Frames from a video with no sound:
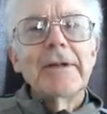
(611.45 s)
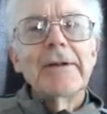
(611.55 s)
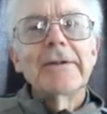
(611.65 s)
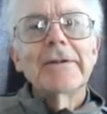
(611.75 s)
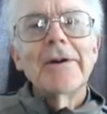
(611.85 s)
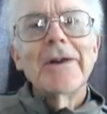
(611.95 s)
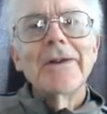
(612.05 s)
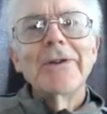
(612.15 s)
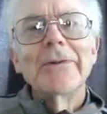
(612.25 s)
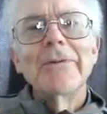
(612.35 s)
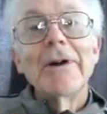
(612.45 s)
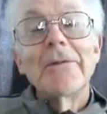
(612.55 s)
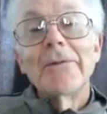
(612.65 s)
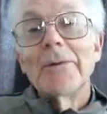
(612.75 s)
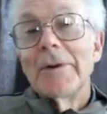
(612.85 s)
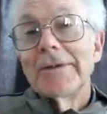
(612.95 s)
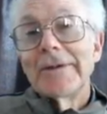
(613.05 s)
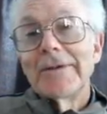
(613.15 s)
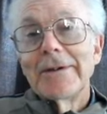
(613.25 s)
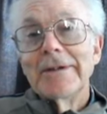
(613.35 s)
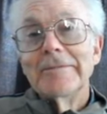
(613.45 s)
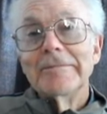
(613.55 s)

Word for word: he decided to write for posterity.